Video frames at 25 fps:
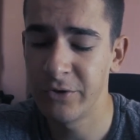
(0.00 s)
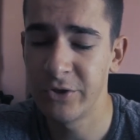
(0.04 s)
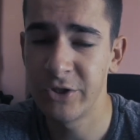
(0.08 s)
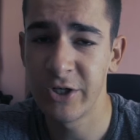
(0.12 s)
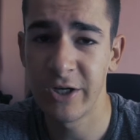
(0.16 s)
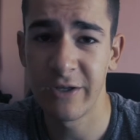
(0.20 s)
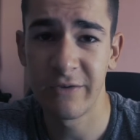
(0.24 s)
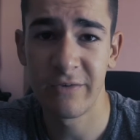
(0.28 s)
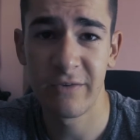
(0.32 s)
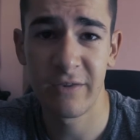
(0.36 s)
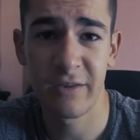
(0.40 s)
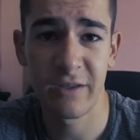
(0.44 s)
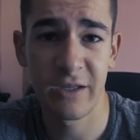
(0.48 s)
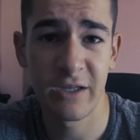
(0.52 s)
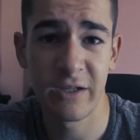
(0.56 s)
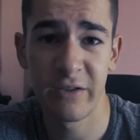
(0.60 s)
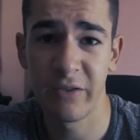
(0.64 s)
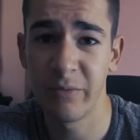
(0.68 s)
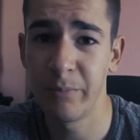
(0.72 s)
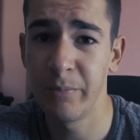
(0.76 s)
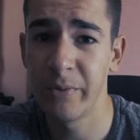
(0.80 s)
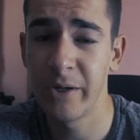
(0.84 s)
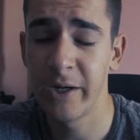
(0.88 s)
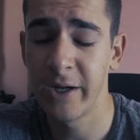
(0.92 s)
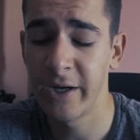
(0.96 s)
just in
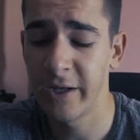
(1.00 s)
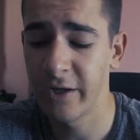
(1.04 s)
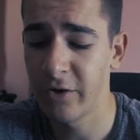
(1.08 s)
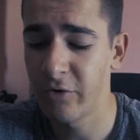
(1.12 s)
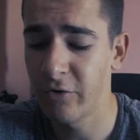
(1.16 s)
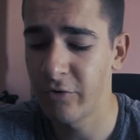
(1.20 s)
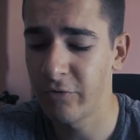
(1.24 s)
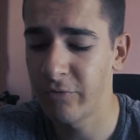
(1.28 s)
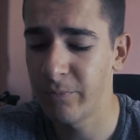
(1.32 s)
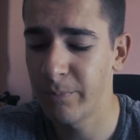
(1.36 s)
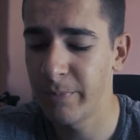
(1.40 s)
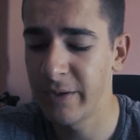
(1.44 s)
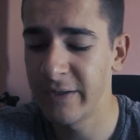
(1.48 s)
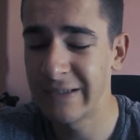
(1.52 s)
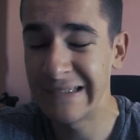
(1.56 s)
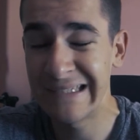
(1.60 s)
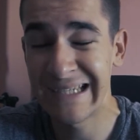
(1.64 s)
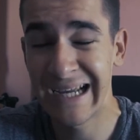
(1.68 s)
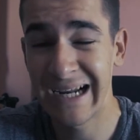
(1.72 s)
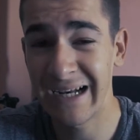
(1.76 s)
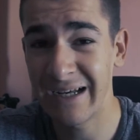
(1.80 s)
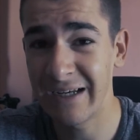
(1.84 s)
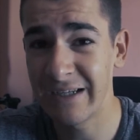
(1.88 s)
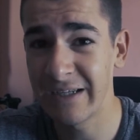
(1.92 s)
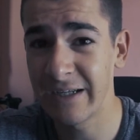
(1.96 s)
the beginning of my
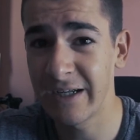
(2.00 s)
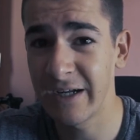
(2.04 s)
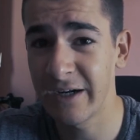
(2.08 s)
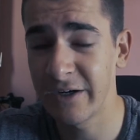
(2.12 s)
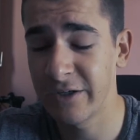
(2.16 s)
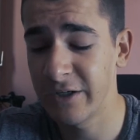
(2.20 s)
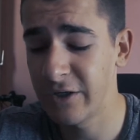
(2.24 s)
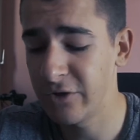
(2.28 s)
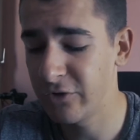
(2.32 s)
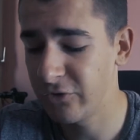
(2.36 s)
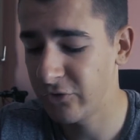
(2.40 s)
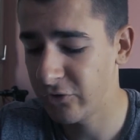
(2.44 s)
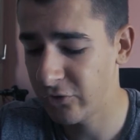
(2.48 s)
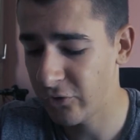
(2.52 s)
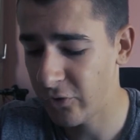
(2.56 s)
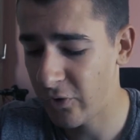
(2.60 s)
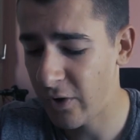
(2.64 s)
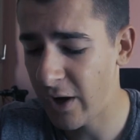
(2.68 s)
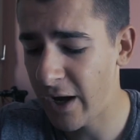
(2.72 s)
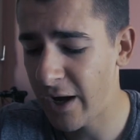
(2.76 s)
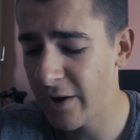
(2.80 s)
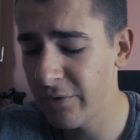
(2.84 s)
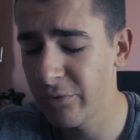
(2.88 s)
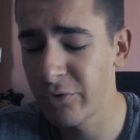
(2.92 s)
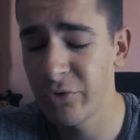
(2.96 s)
cycling career, so
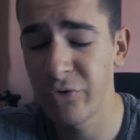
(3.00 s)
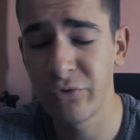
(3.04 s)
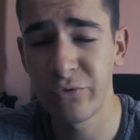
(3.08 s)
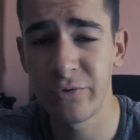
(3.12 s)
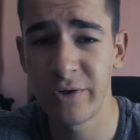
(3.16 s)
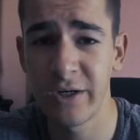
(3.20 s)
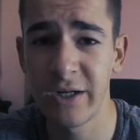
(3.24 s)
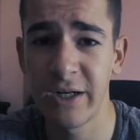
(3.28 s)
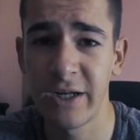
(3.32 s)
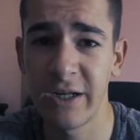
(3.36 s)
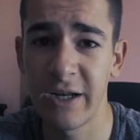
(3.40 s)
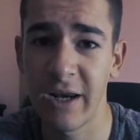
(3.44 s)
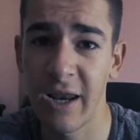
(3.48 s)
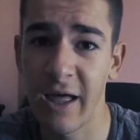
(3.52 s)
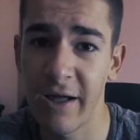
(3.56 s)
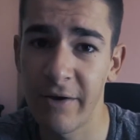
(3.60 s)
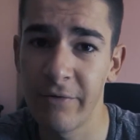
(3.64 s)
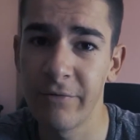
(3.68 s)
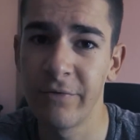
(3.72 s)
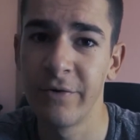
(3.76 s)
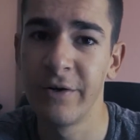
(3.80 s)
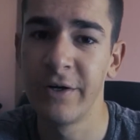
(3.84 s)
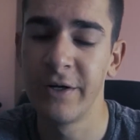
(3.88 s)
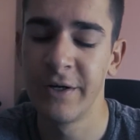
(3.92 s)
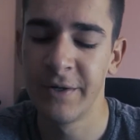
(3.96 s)
I would really
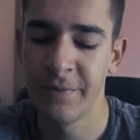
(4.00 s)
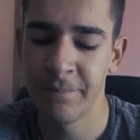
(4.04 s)
love